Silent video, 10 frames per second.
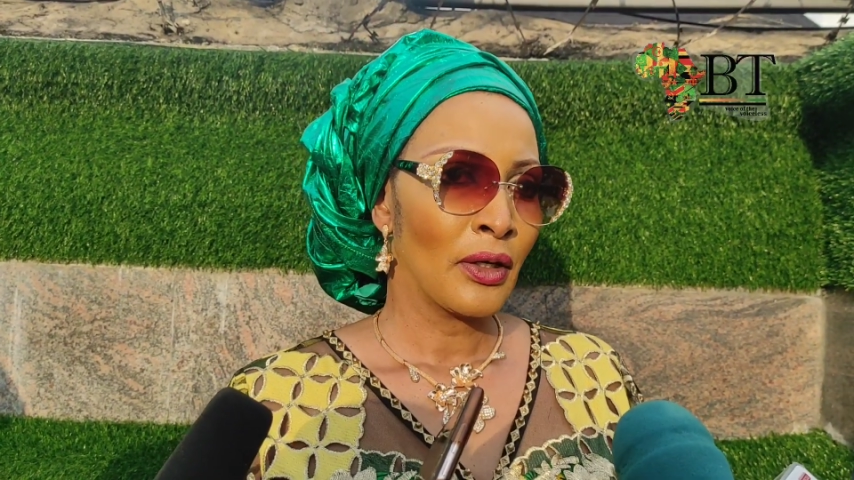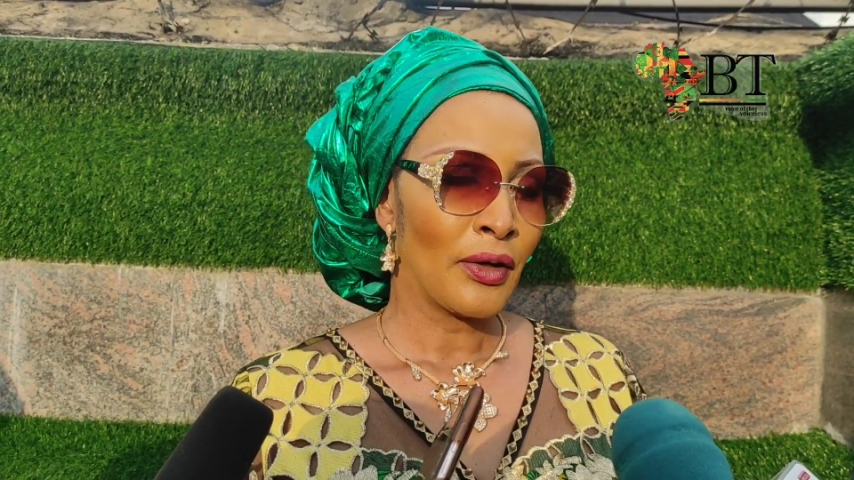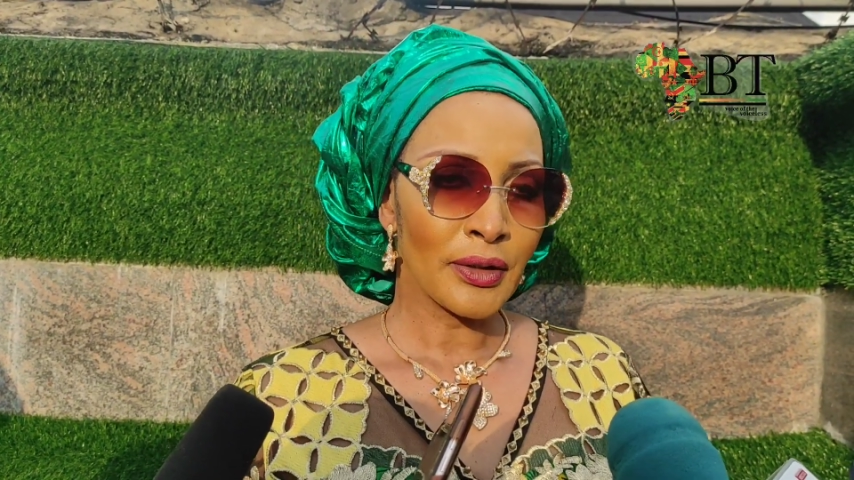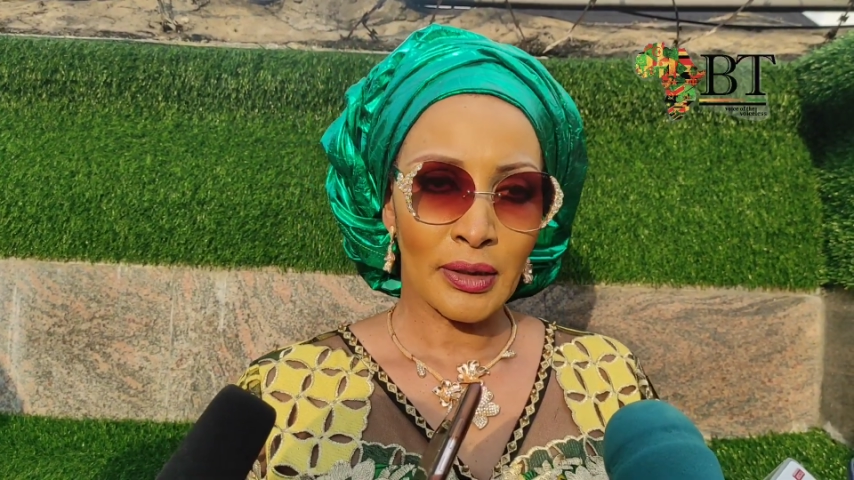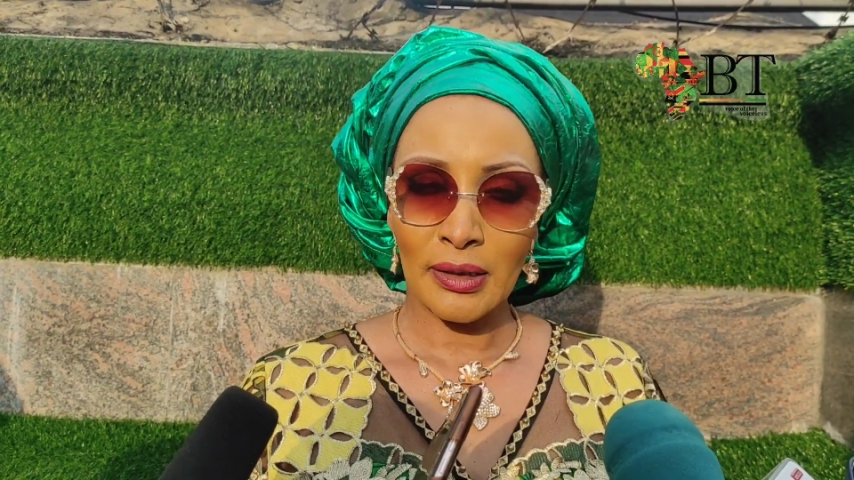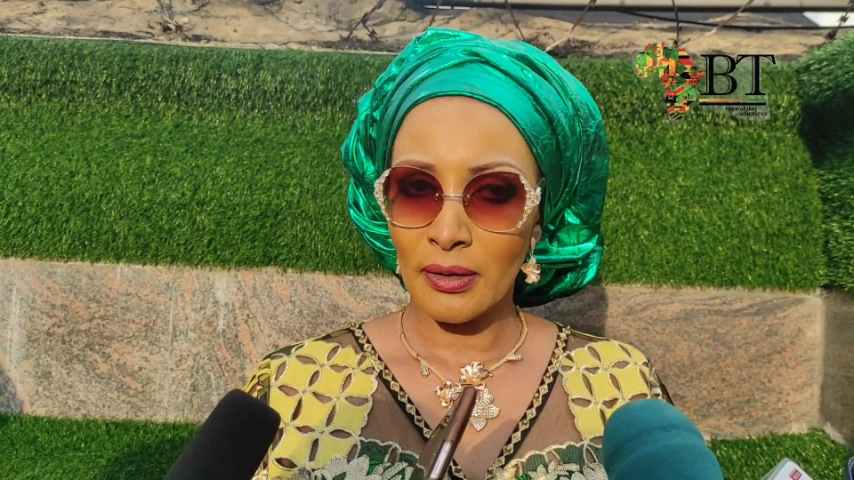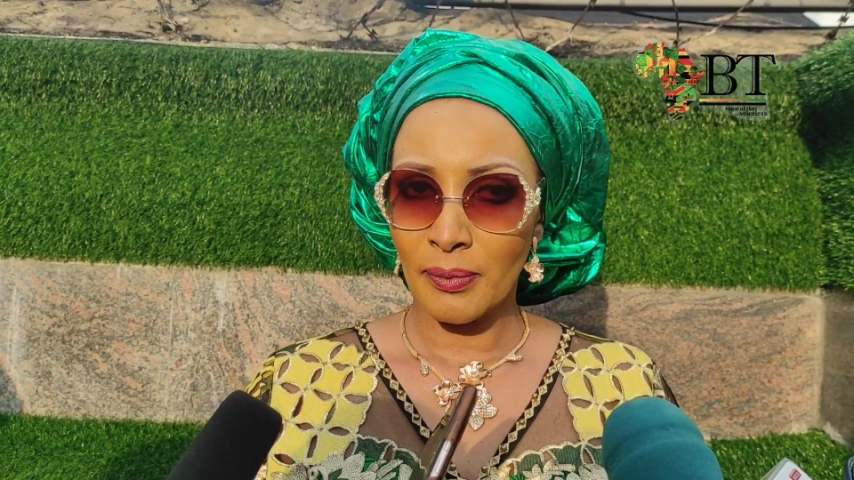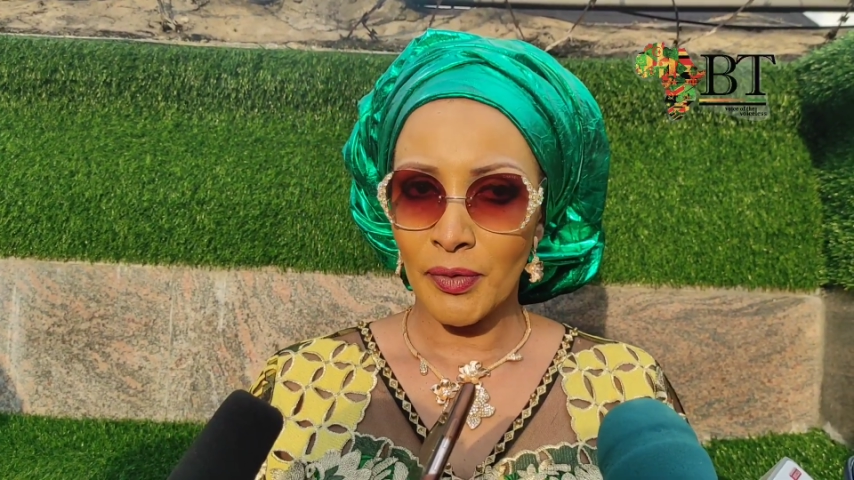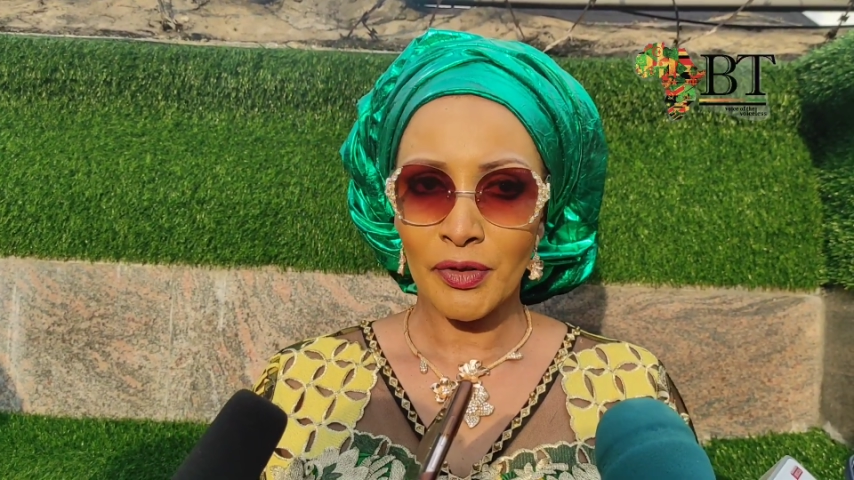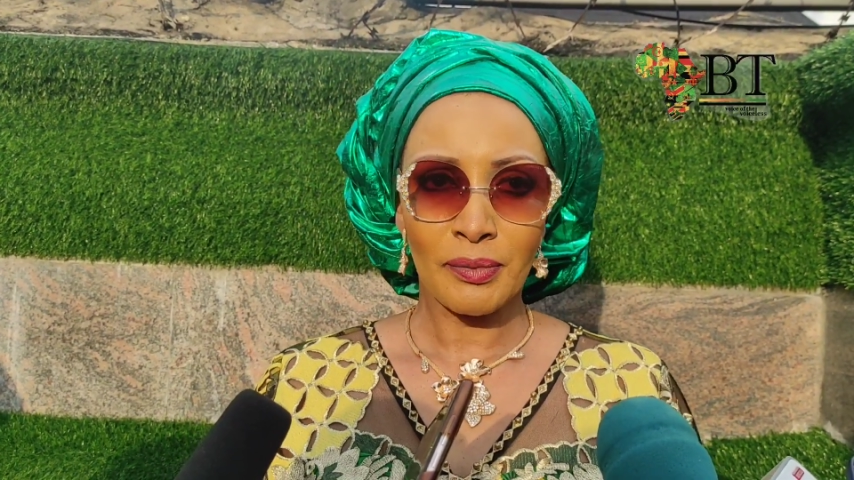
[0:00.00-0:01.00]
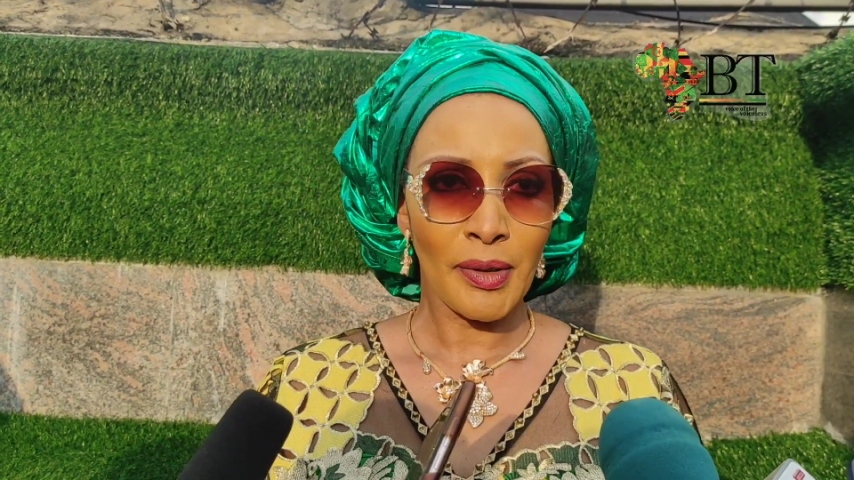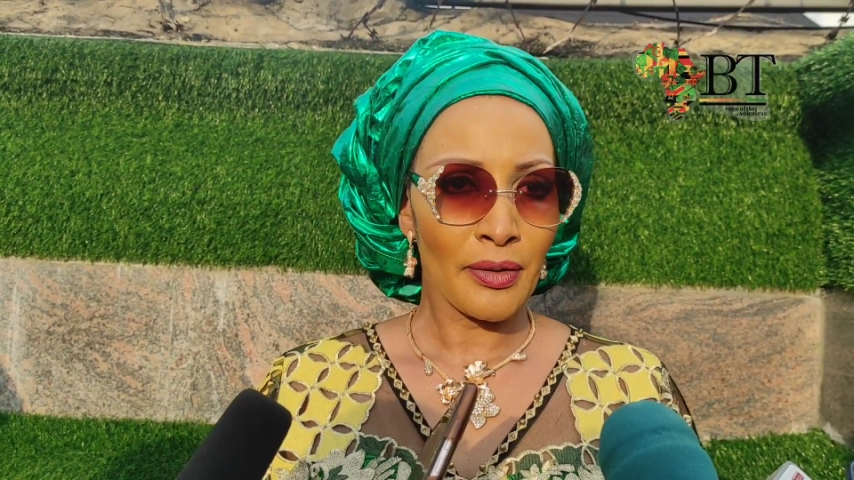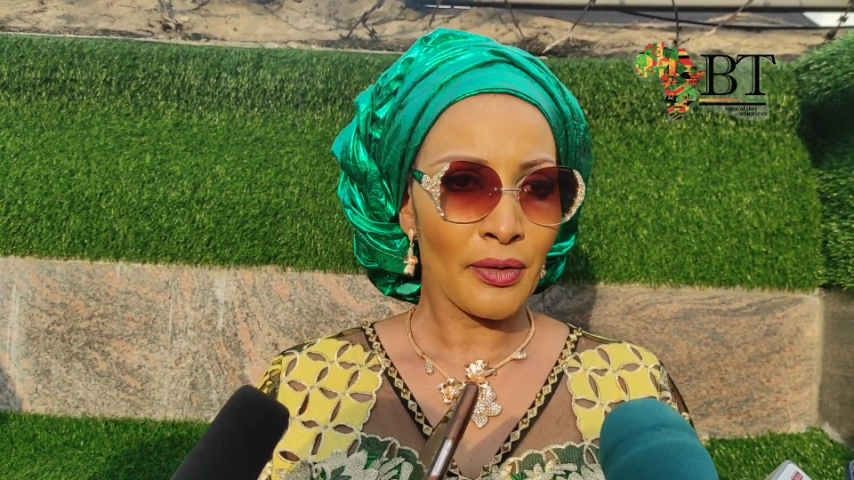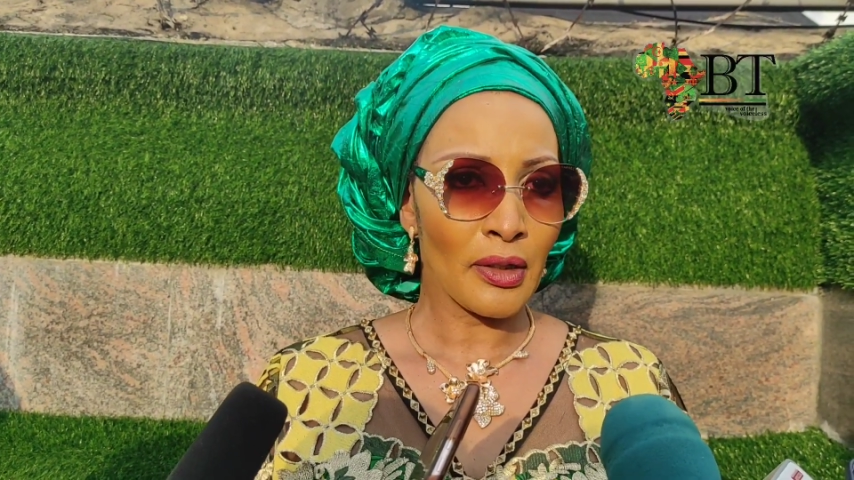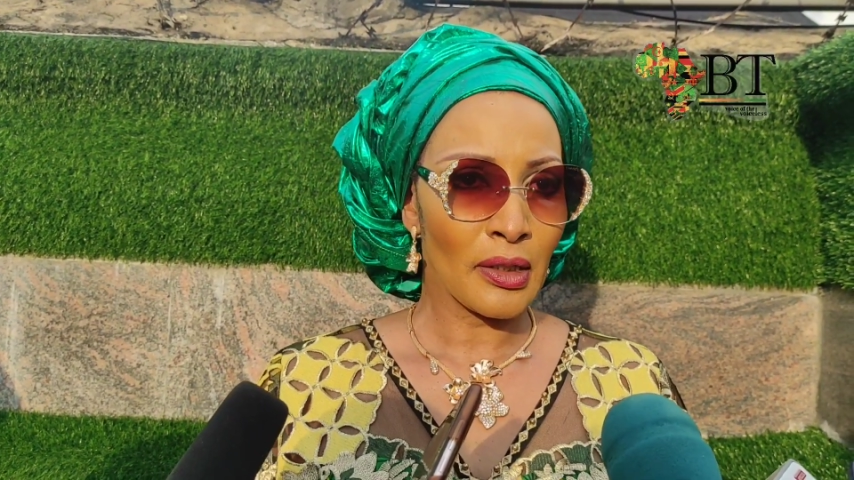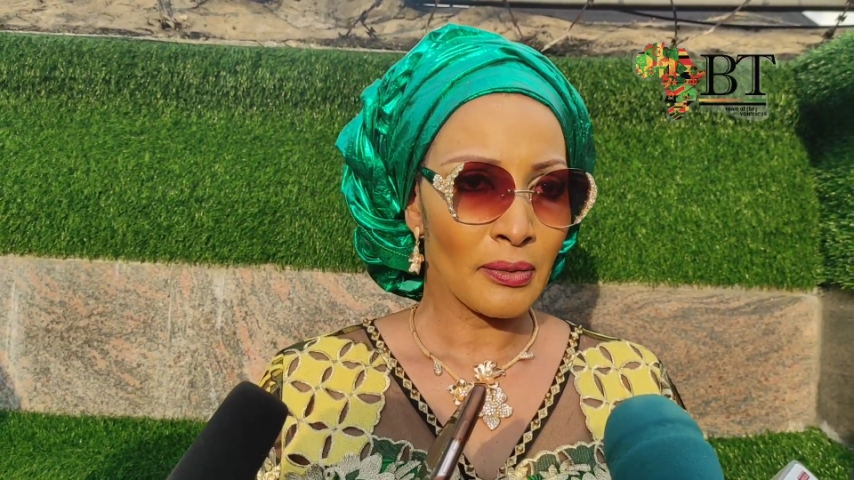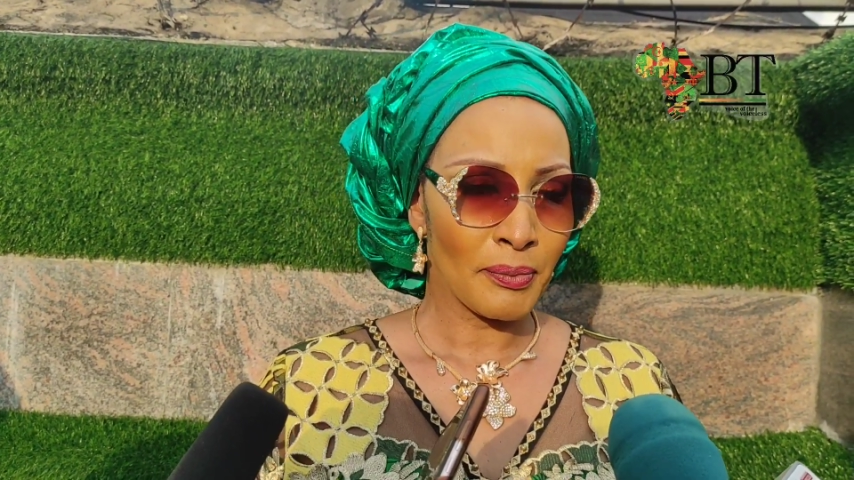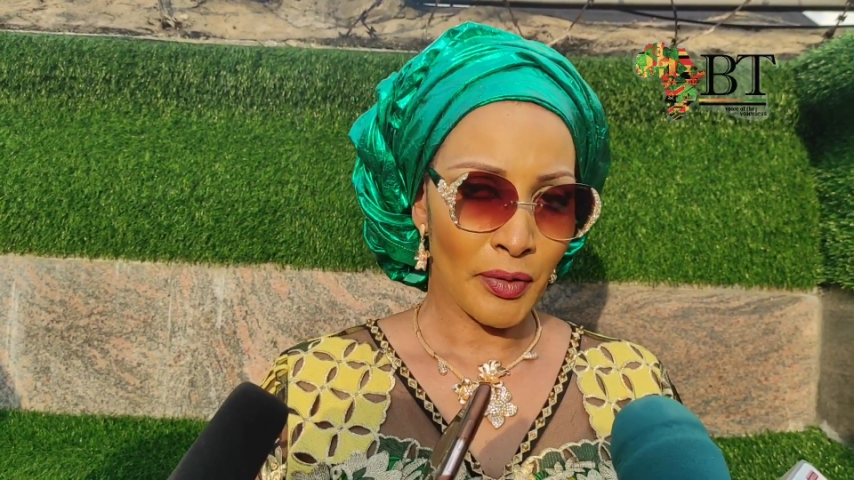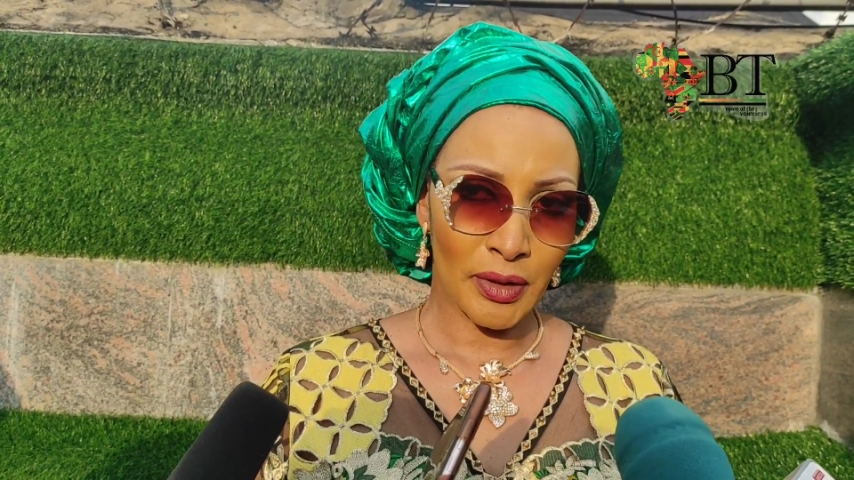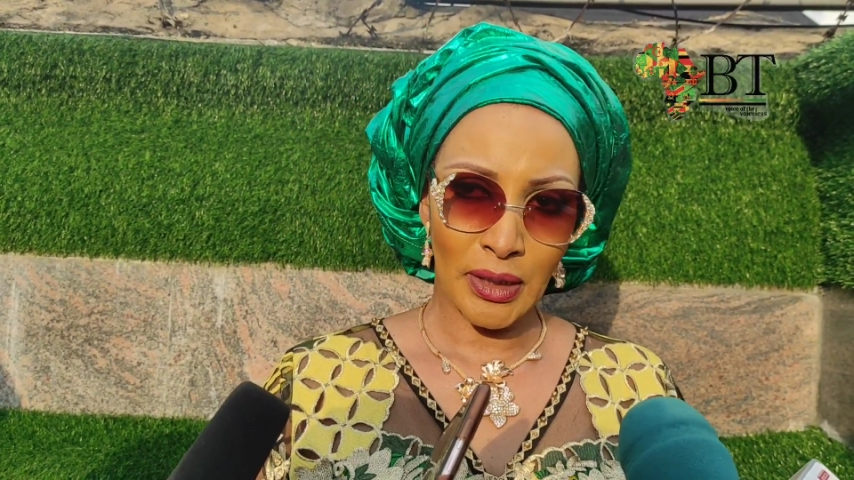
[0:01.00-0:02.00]
under the Bruce Mayrock
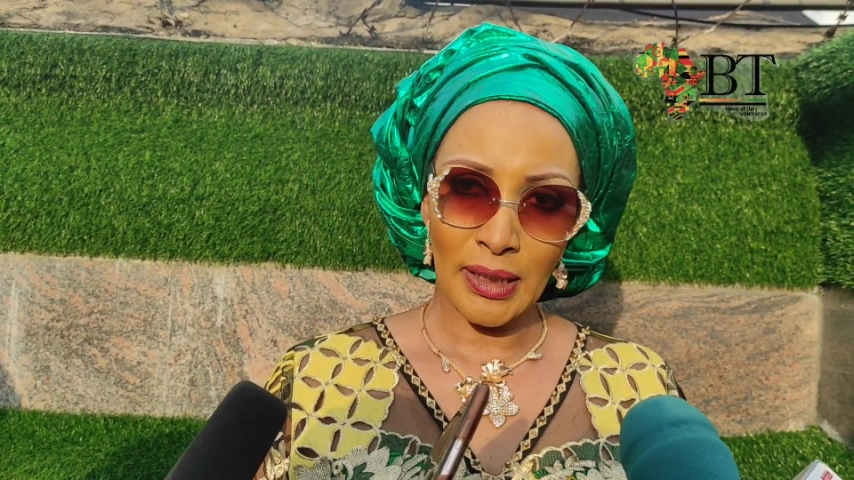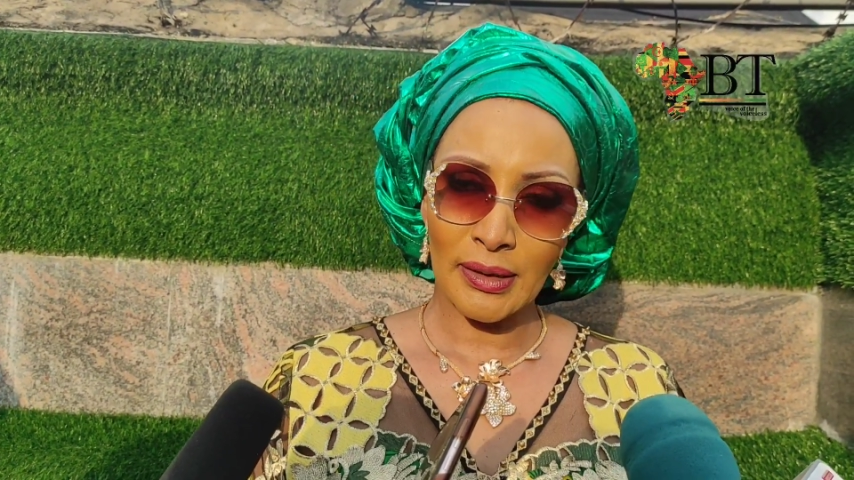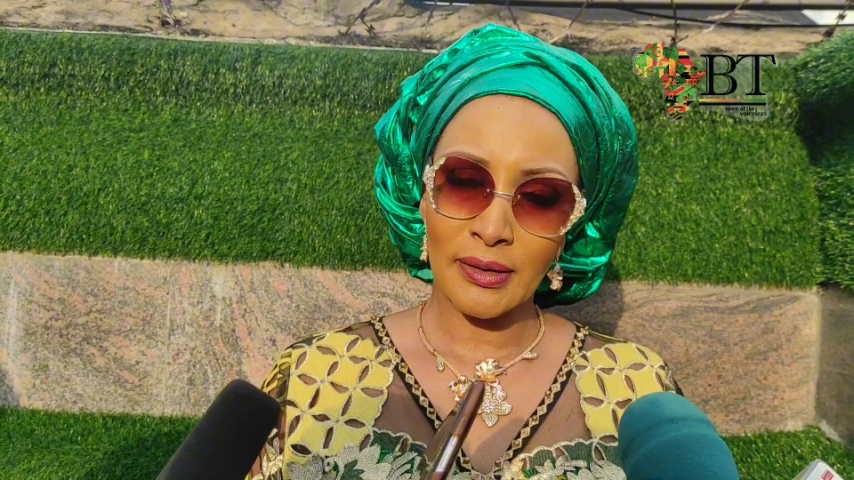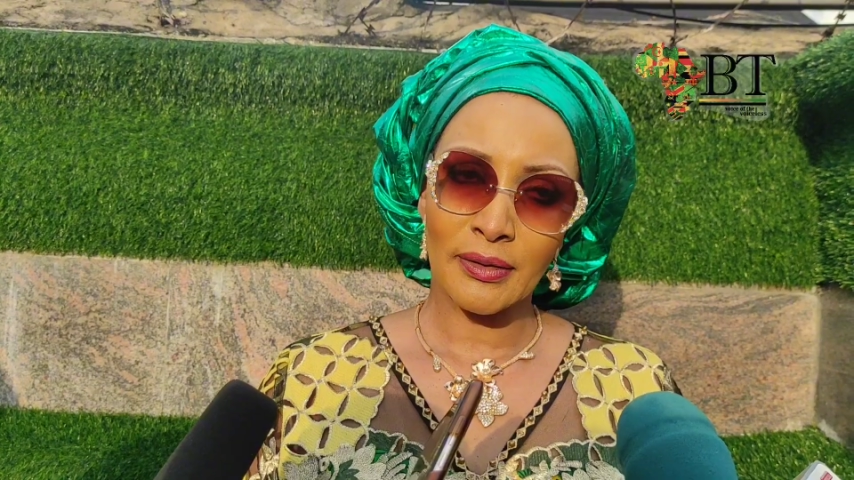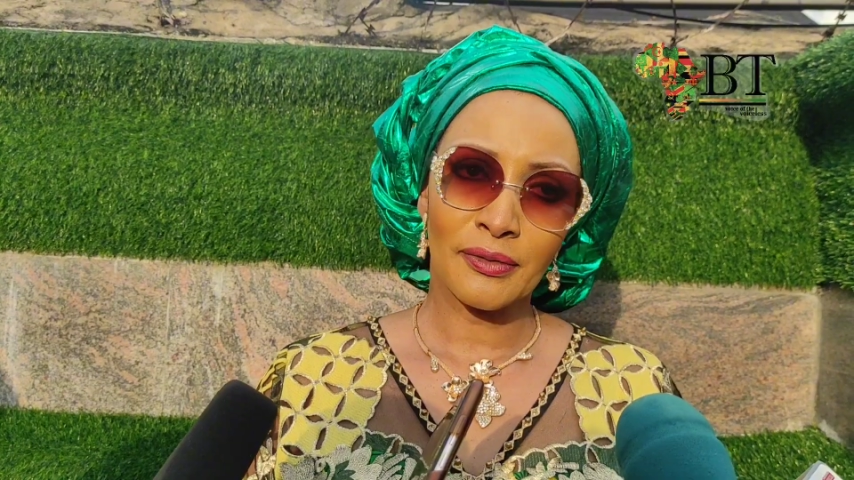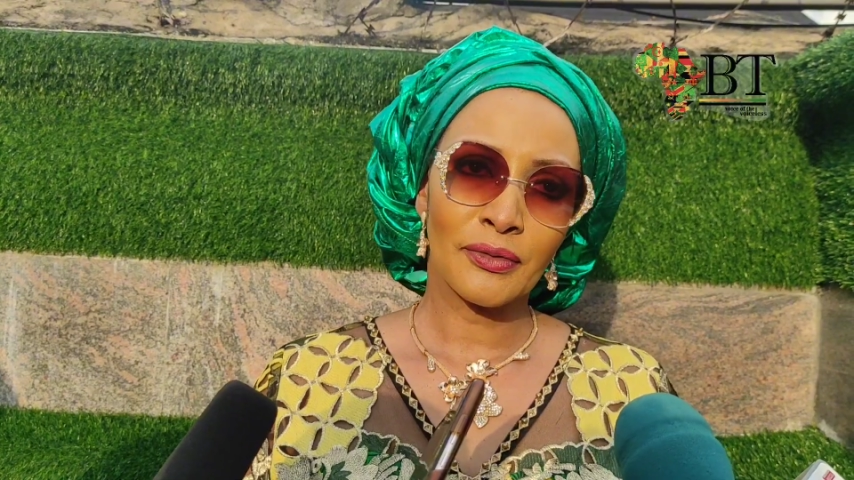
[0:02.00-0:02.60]
Project.